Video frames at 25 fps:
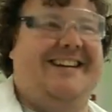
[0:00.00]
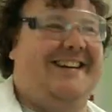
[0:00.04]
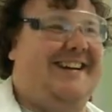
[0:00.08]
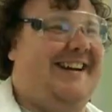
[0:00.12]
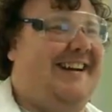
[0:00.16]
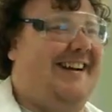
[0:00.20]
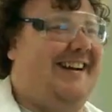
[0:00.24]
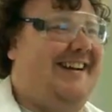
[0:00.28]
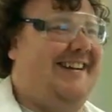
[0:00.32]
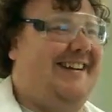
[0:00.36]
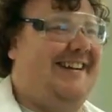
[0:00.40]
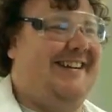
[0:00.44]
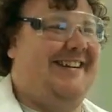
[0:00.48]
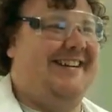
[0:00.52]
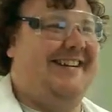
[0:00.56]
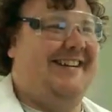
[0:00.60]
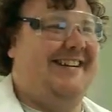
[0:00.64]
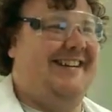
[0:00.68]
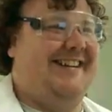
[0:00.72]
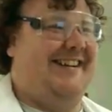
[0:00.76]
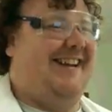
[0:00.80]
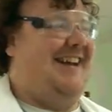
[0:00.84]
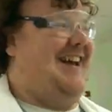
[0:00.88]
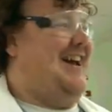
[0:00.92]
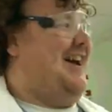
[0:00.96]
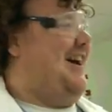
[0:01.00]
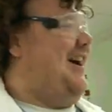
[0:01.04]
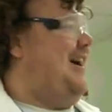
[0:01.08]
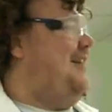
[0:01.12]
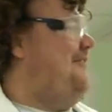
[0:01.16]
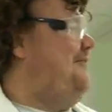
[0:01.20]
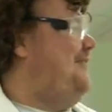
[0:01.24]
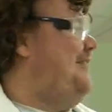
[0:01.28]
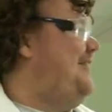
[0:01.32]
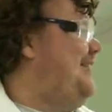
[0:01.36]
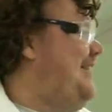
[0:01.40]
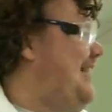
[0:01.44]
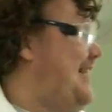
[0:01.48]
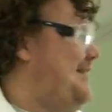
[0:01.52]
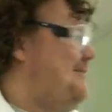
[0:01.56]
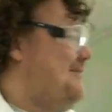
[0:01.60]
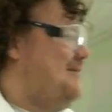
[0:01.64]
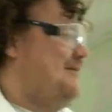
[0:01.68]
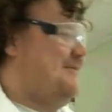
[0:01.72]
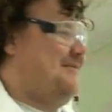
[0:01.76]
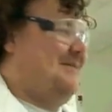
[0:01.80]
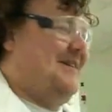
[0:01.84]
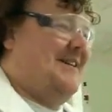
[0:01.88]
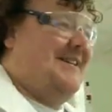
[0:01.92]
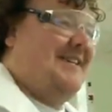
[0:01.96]
You look happy with yourself. I'm very happy
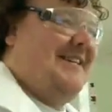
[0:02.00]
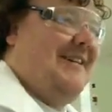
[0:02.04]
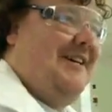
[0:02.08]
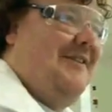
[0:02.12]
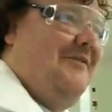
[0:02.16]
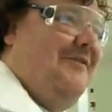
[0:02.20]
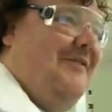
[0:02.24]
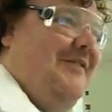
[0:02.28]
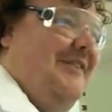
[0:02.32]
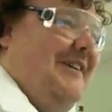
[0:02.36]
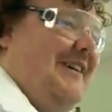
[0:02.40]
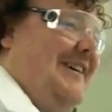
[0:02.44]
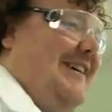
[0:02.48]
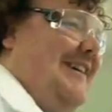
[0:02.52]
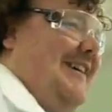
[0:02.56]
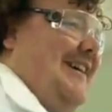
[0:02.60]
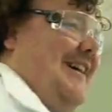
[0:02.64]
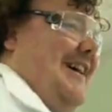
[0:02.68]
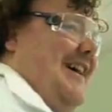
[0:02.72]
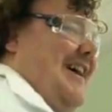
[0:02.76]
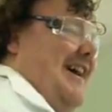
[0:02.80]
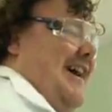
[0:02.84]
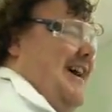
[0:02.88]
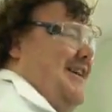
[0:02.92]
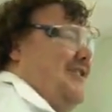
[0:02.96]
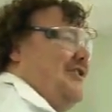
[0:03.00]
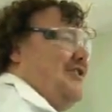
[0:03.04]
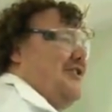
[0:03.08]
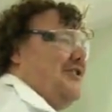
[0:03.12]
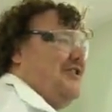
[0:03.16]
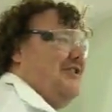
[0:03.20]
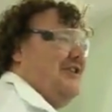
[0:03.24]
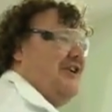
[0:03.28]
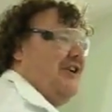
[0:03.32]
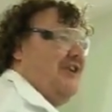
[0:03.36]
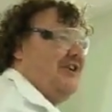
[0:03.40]
with myself. Uh, it's just an